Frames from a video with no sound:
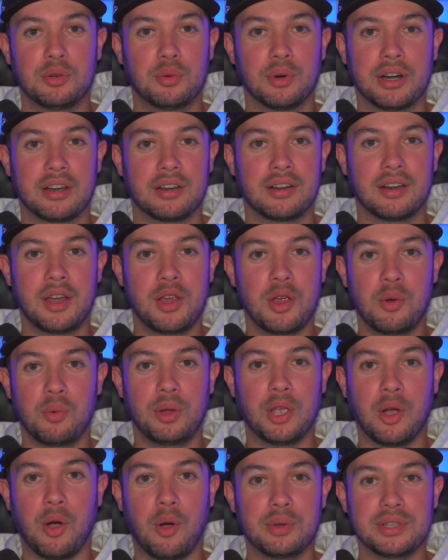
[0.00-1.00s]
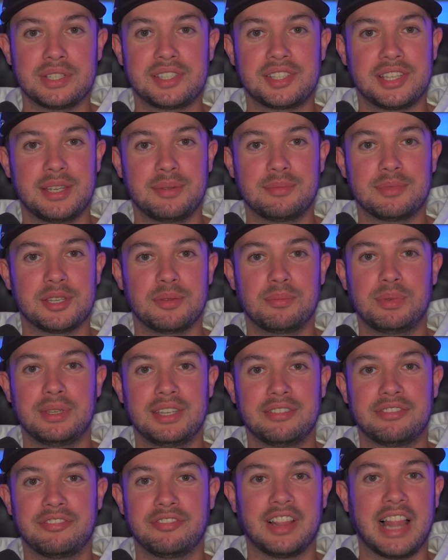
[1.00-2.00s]
where we always seem to
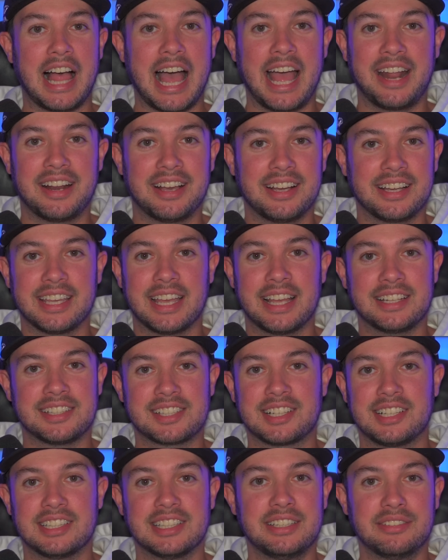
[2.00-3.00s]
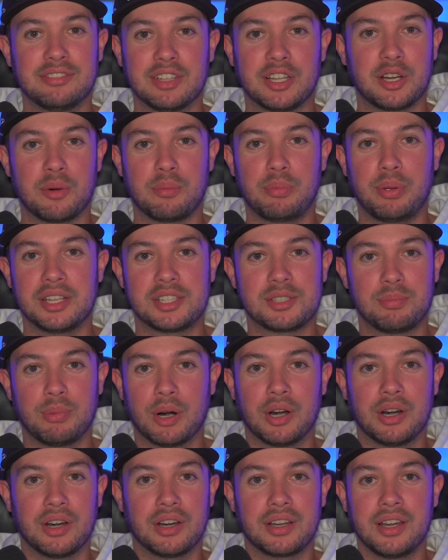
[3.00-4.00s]
be flat against Cleveland or
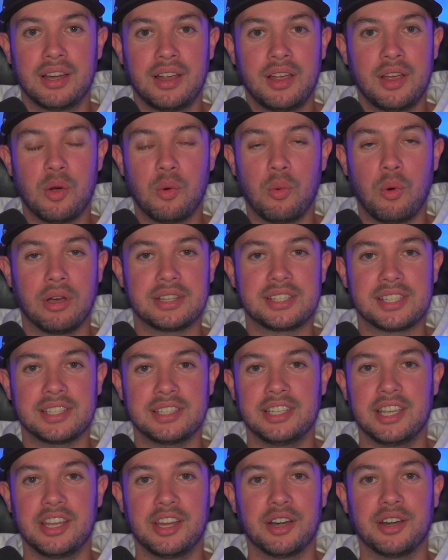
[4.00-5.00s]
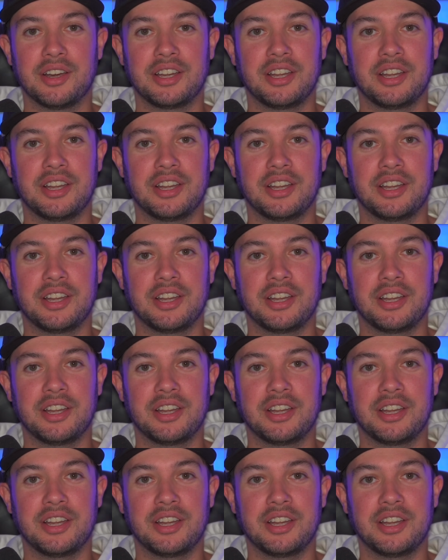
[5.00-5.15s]
Pittsburgh once a year.